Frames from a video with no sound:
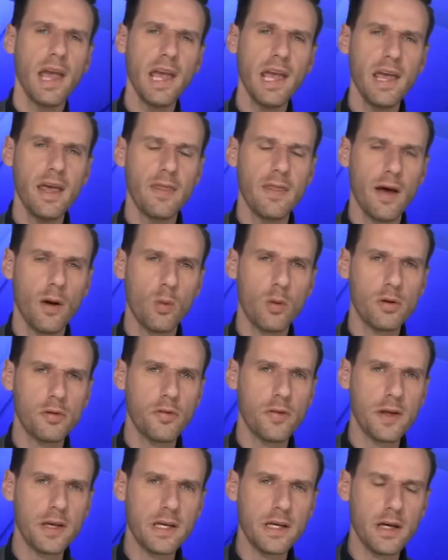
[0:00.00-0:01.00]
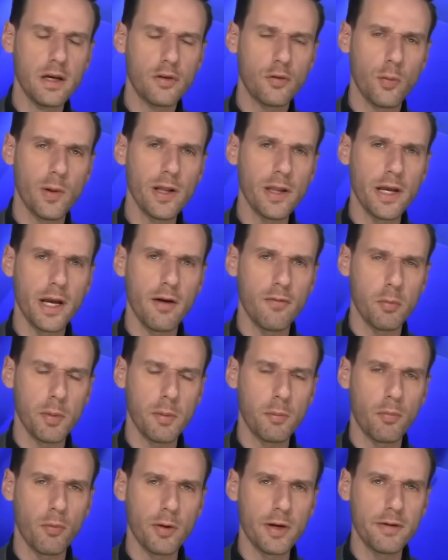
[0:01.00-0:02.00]
And that was the Israeli government
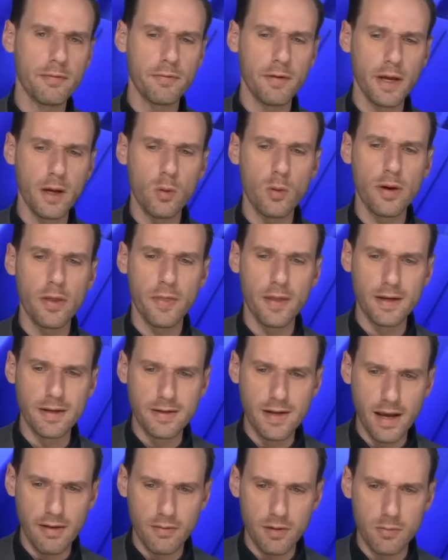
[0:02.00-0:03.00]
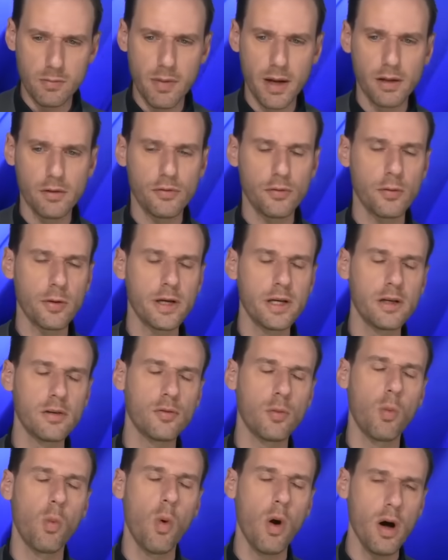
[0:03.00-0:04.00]
briefing with David Mencer. He is
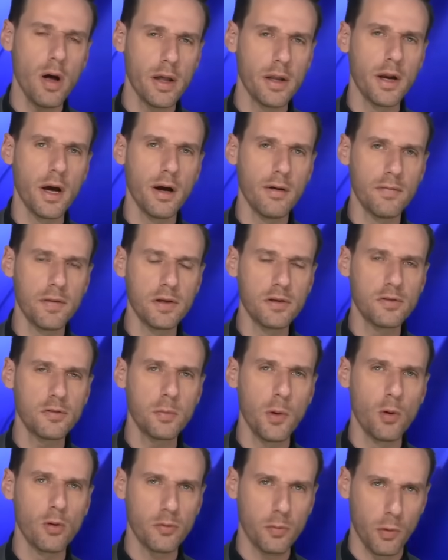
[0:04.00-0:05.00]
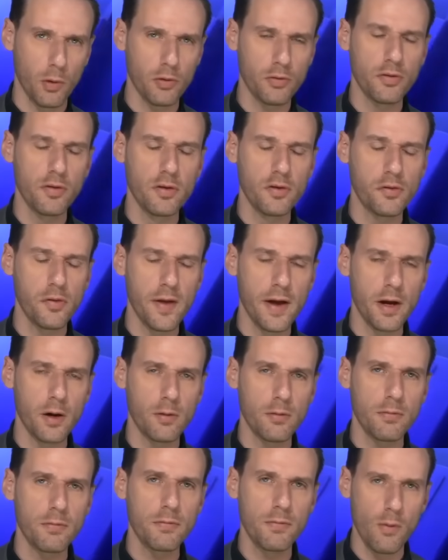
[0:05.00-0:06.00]
one of the spokespersons there
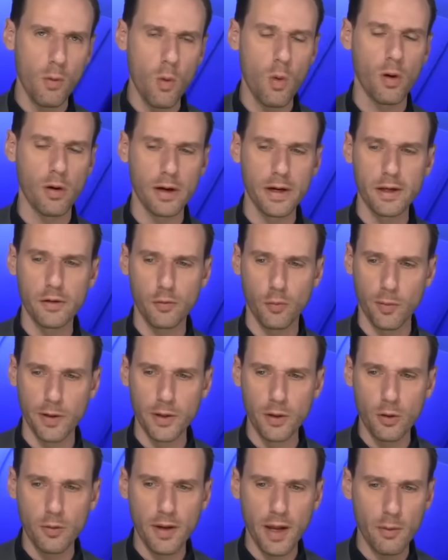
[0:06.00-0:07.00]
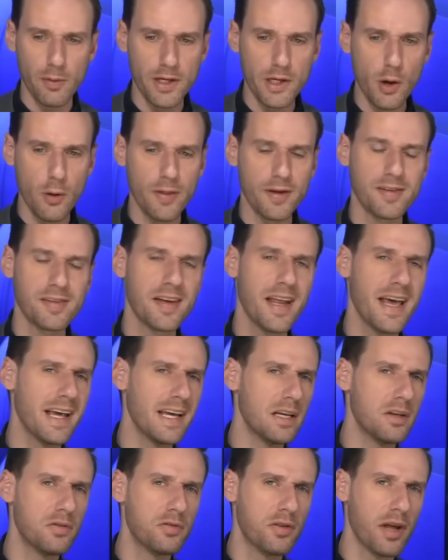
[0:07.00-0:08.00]
for Israel. Now, we know that today
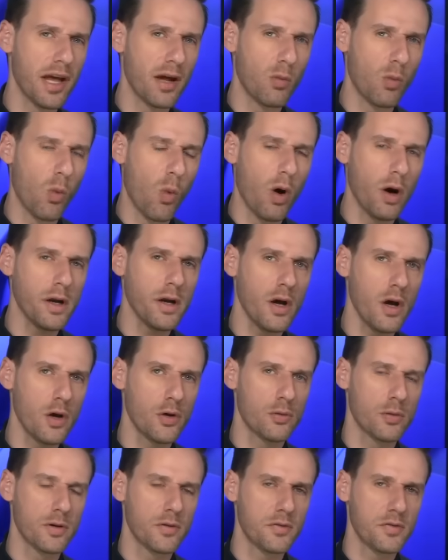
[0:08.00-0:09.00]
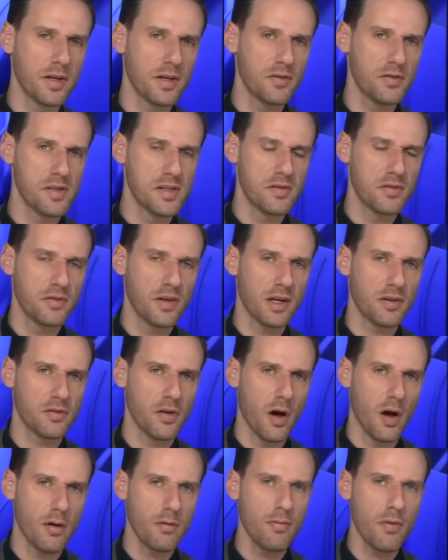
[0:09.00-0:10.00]
is day 166
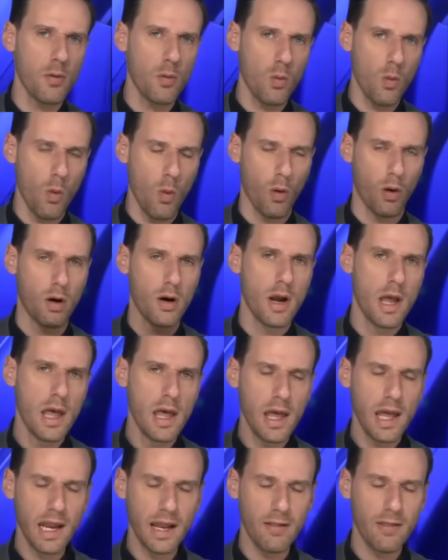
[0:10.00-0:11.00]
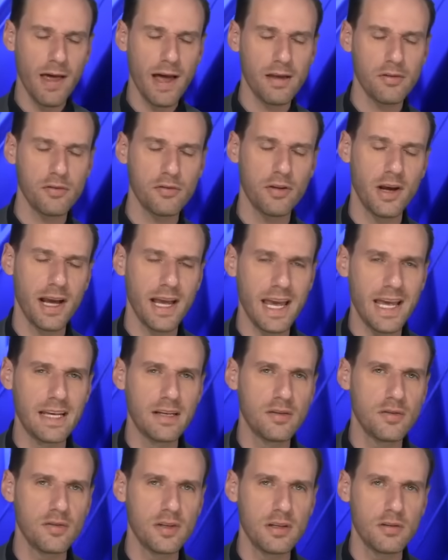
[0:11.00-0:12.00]
of the war. And at last check, a
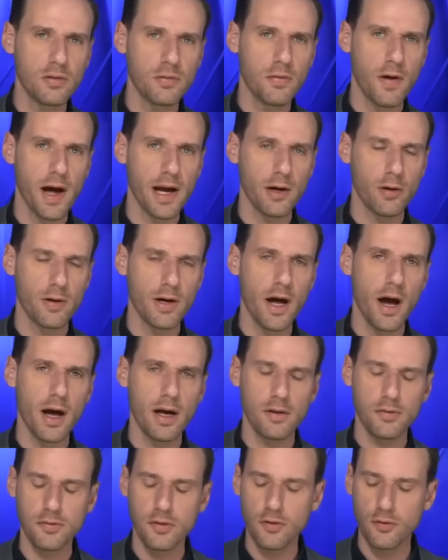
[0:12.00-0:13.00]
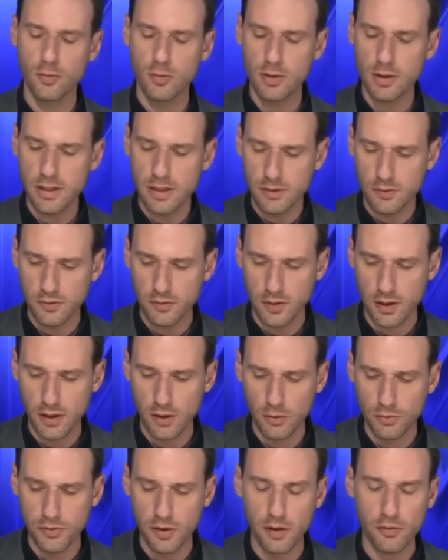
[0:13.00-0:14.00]
ceasefire and hostage release deal
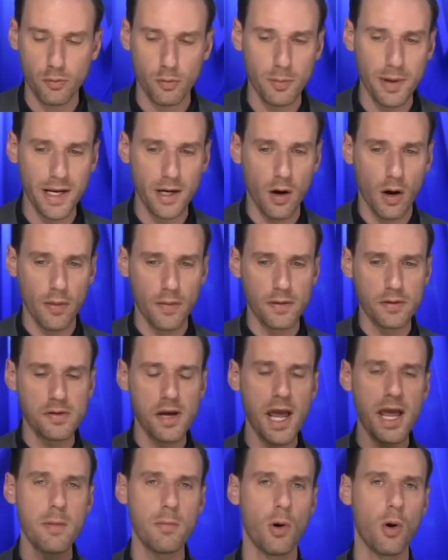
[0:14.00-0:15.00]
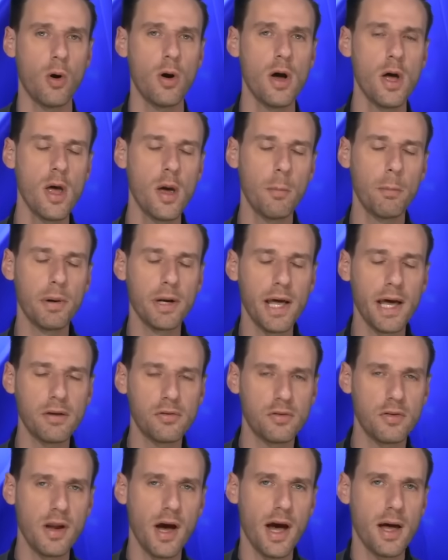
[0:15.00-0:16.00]
does remain on the table, but has
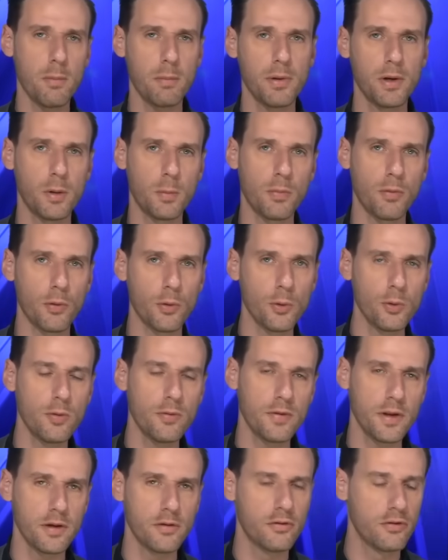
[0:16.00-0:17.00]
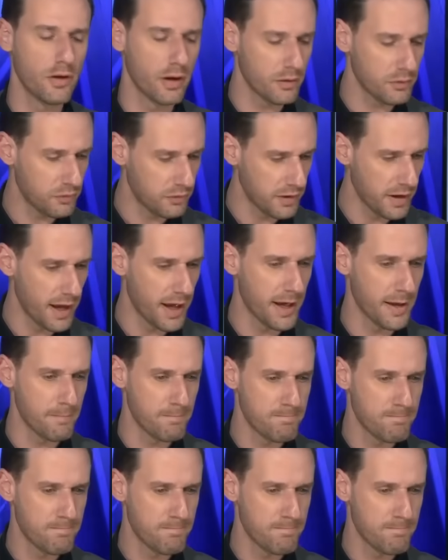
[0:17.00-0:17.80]
not been approved just yet.